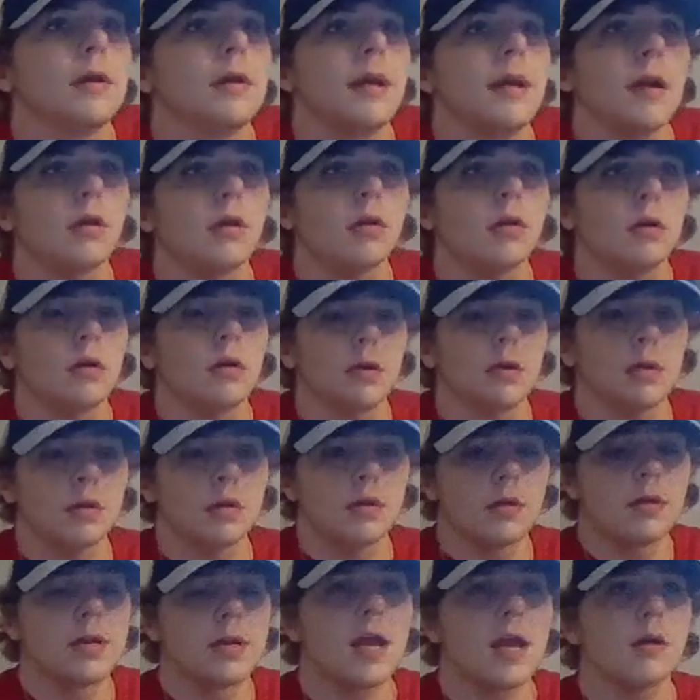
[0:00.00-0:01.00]
Now
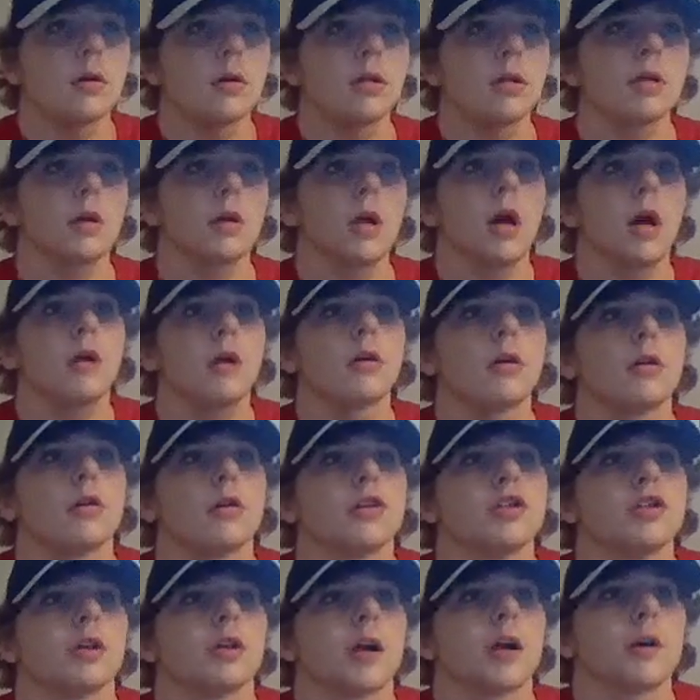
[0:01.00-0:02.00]
on the clock are
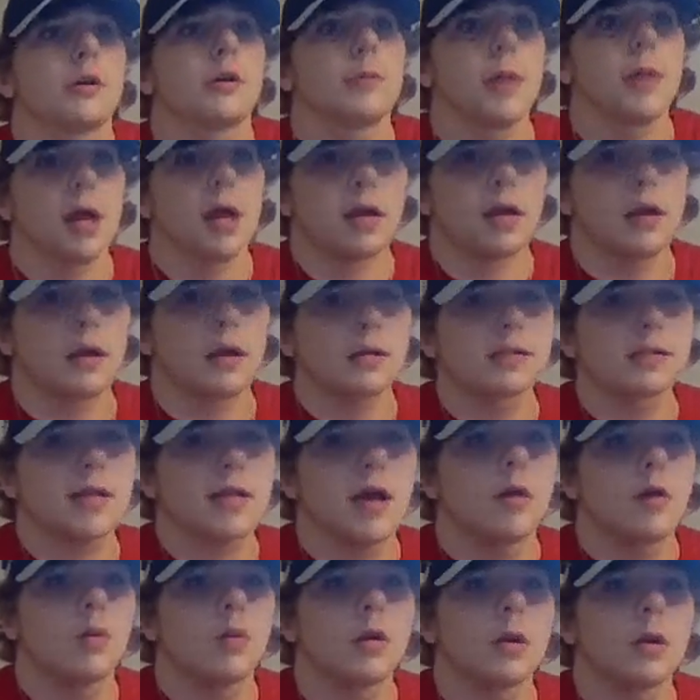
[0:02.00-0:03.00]
the Chicago Blackhawks
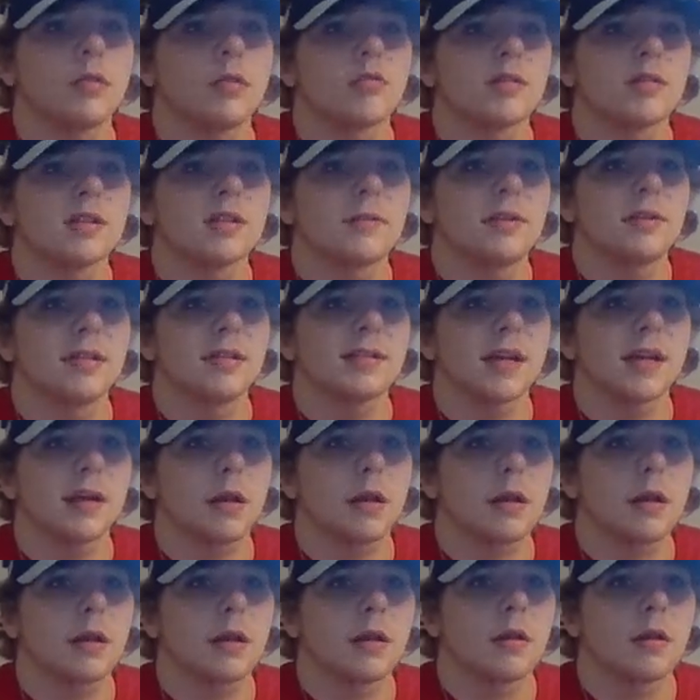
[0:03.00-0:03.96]
at 172nd.